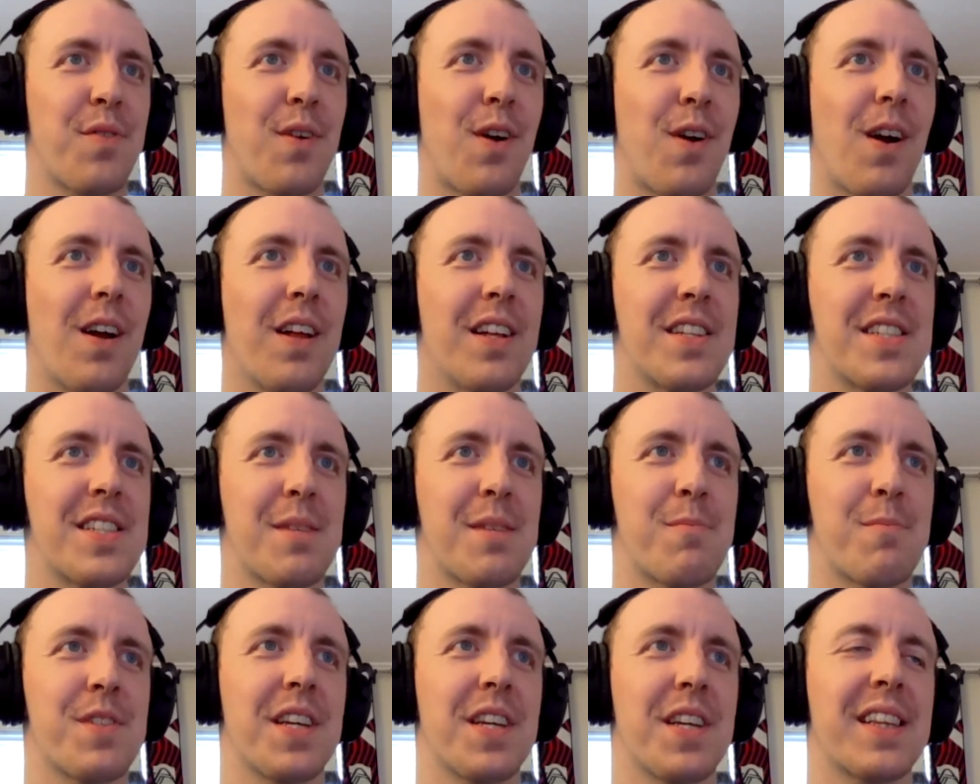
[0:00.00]
far, it
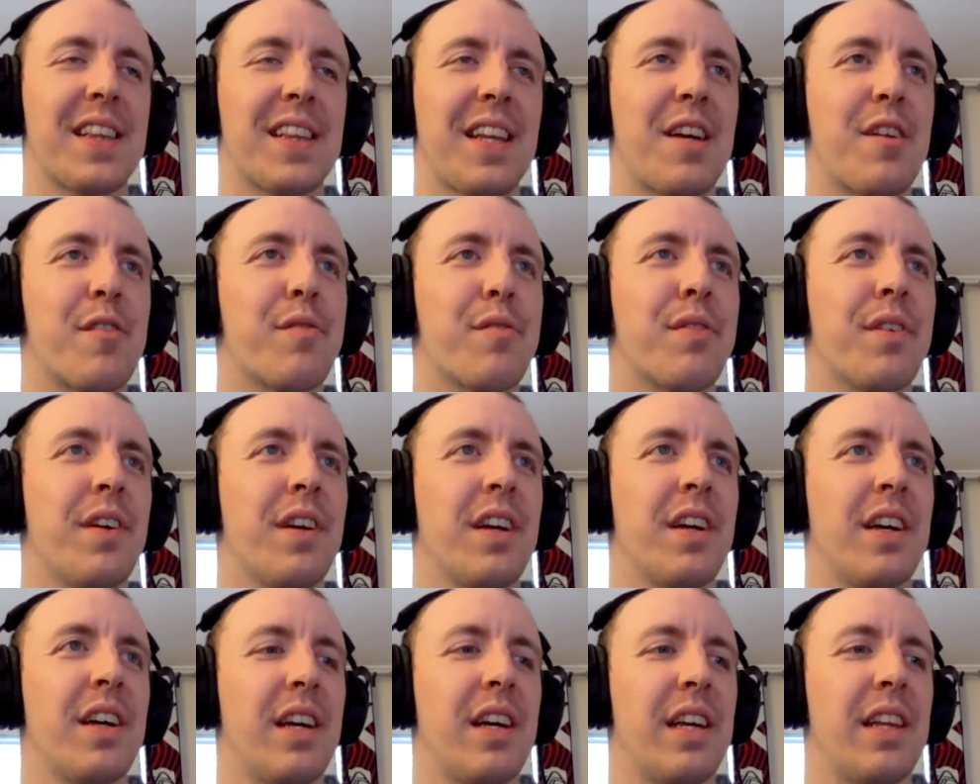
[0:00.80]
seems like they've
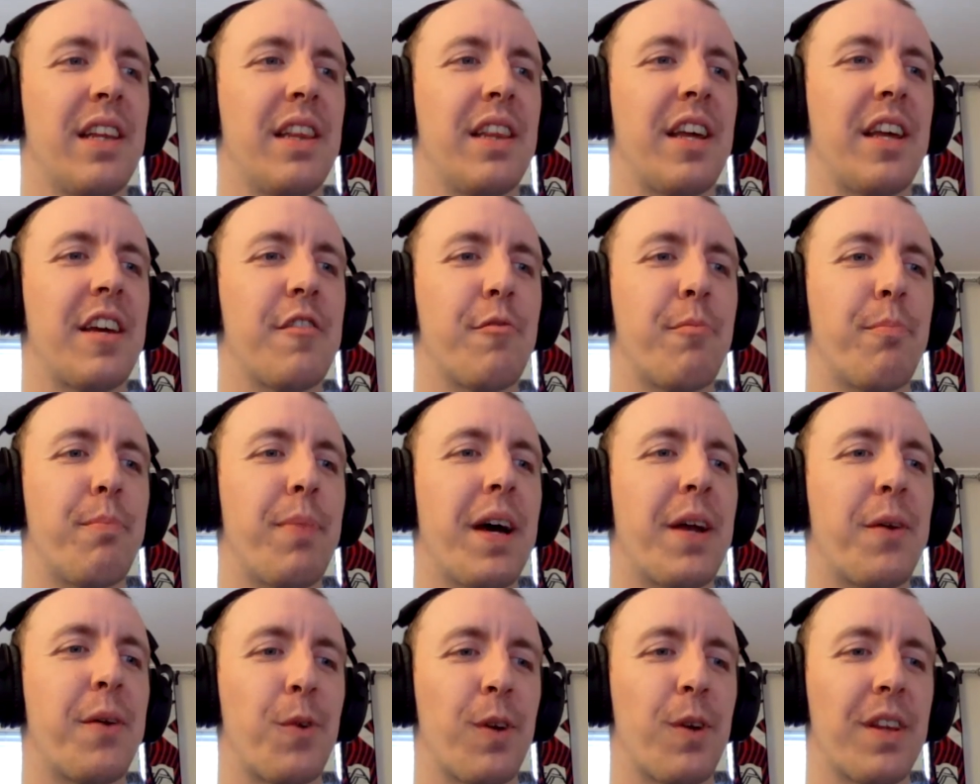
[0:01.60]
they've
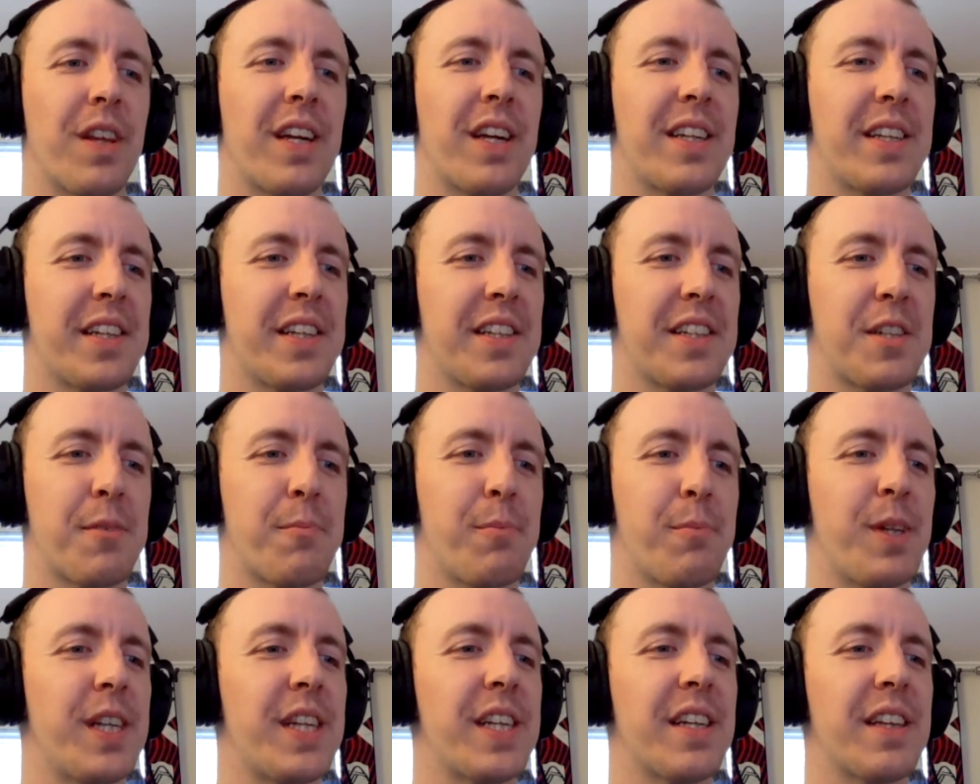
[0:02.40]
been where they need to
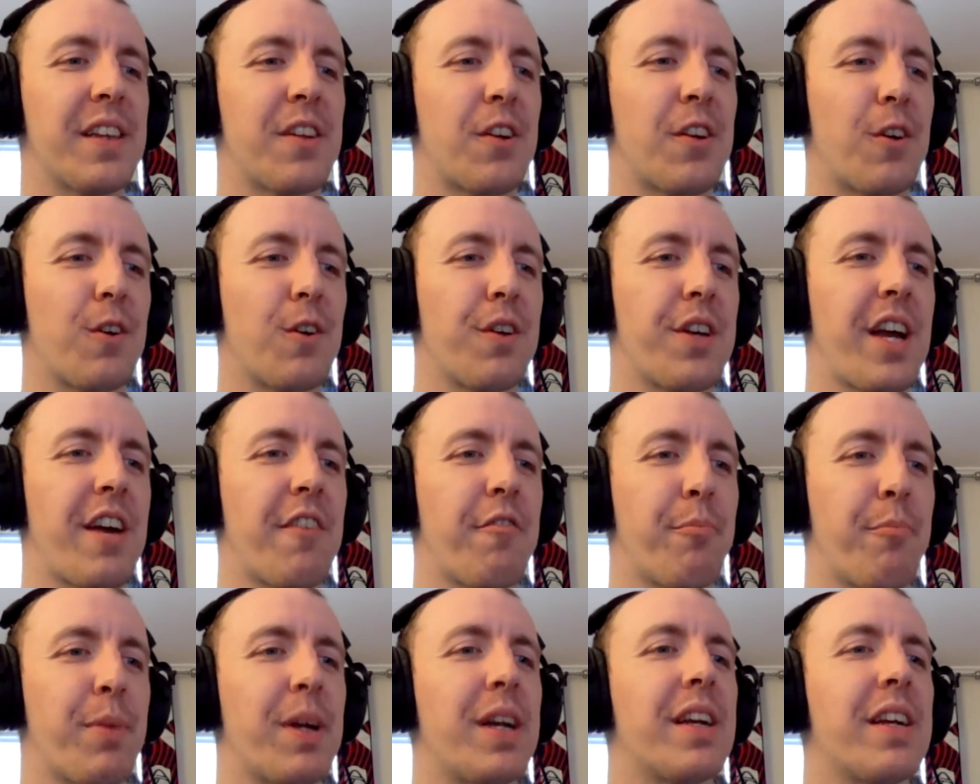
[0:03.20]
be, and there really
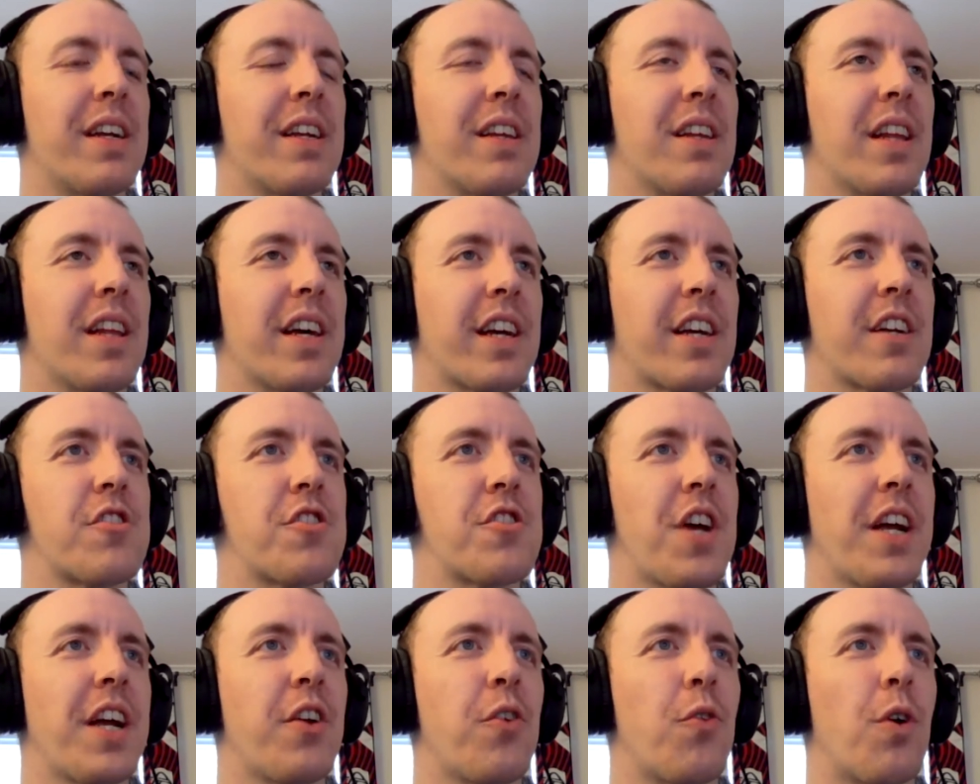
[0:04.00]
haven't been any like
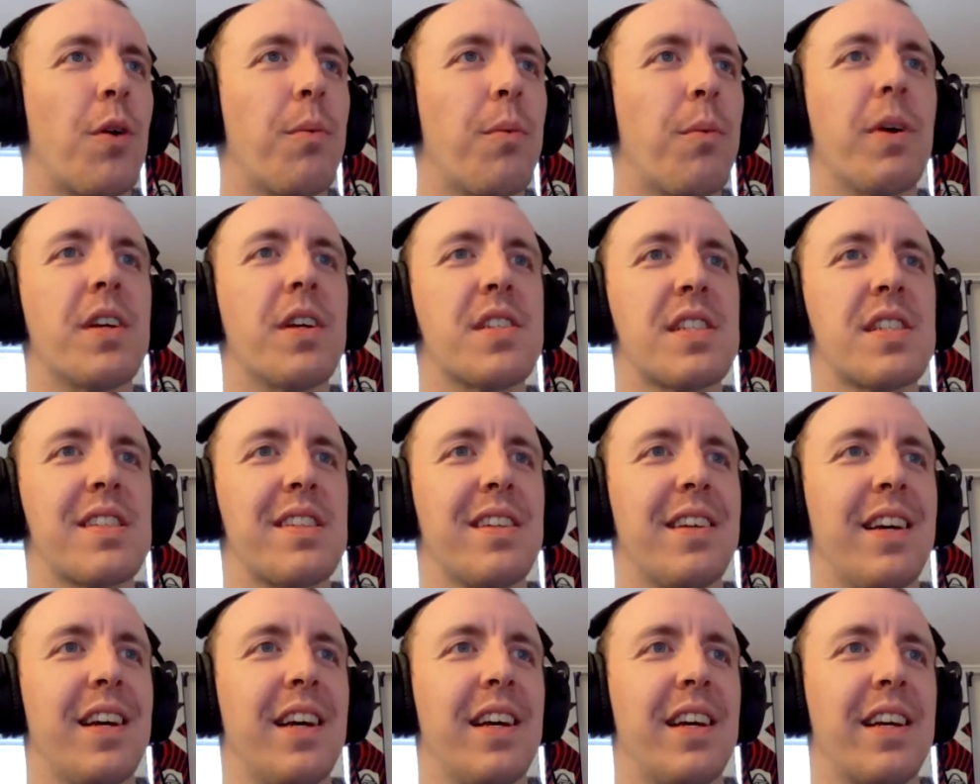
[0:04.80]
ginormous
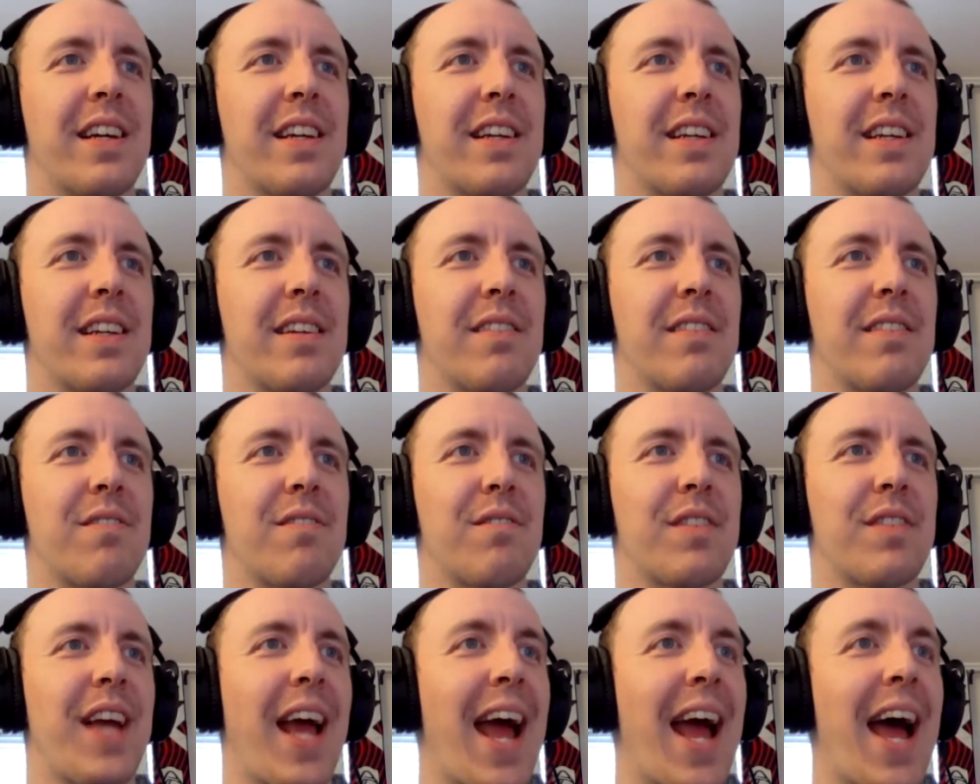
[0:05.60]

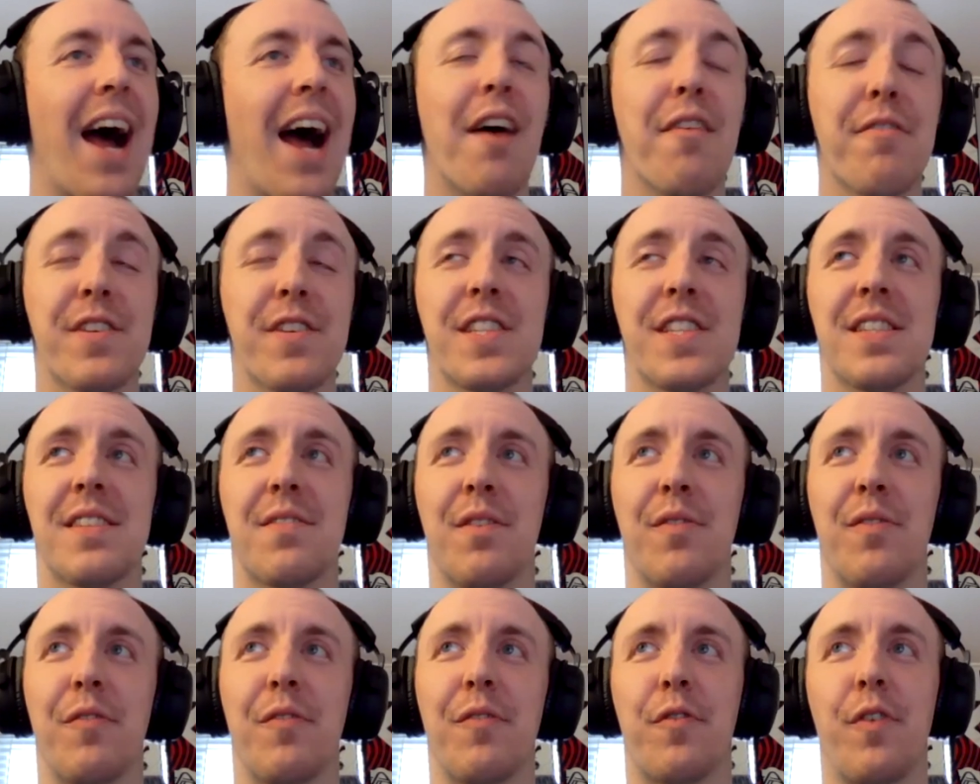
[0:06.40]

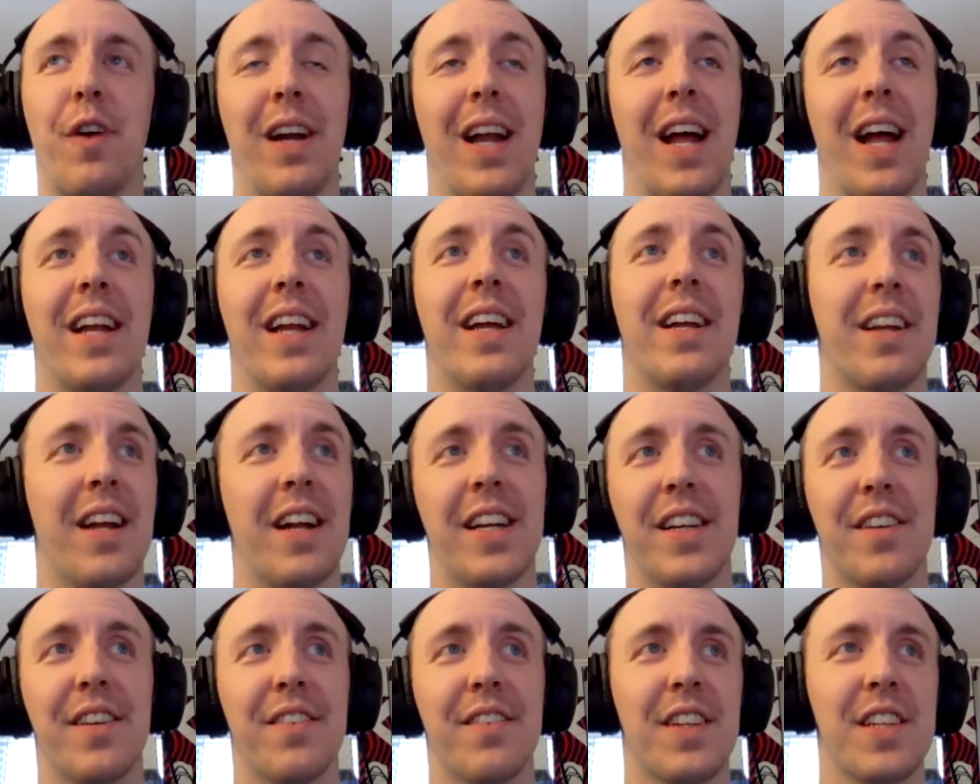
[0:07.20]
gaffs for in,
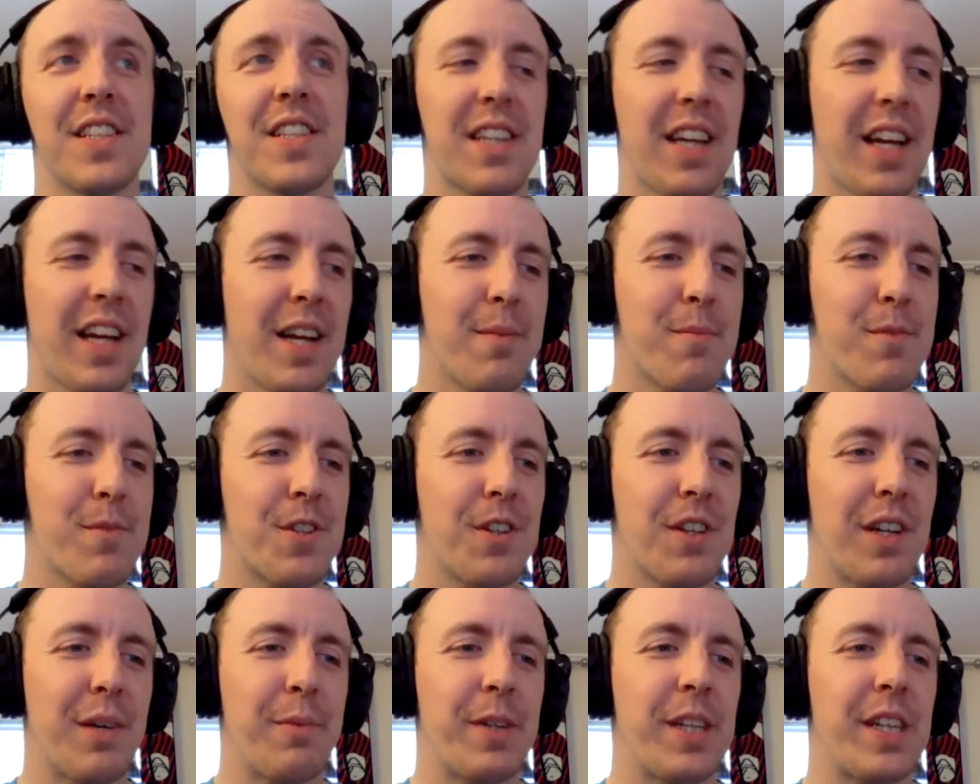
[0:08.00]
any of these games, really.